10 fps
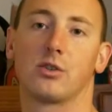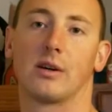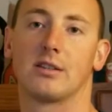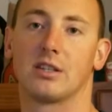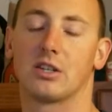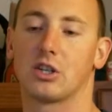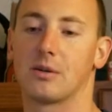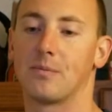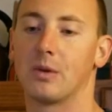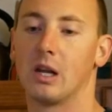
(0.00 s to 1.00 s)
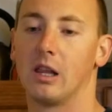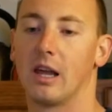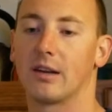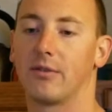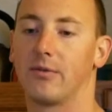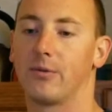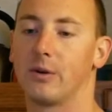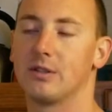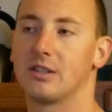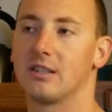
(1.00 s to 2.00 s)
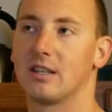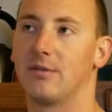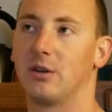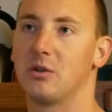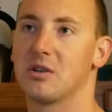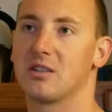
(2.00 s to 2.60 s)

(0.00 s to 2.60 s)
transition. Like for instance, if you